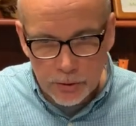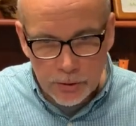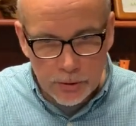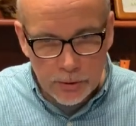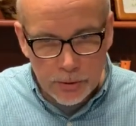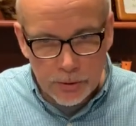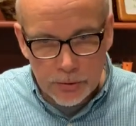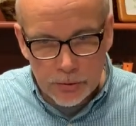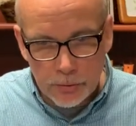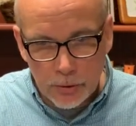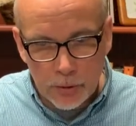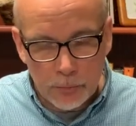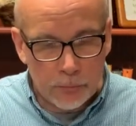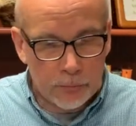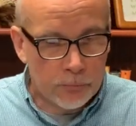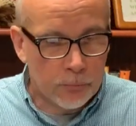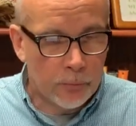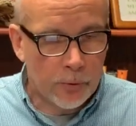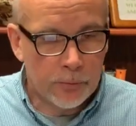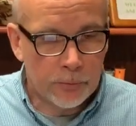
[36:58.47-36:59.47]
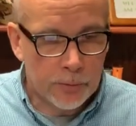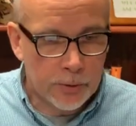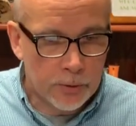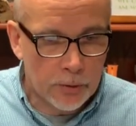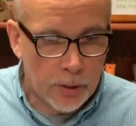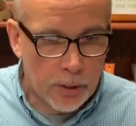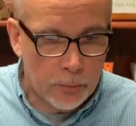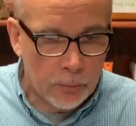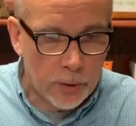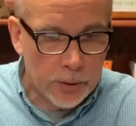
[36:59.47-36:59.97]
It's not what
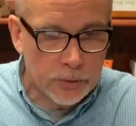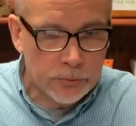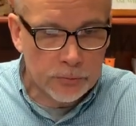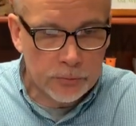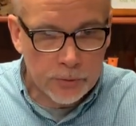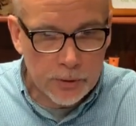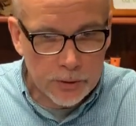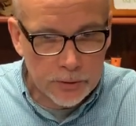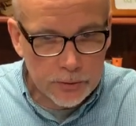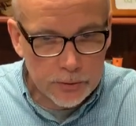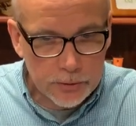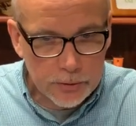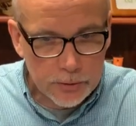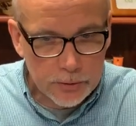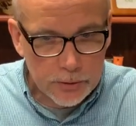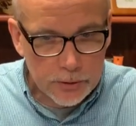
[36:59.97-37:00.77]
God wants for us.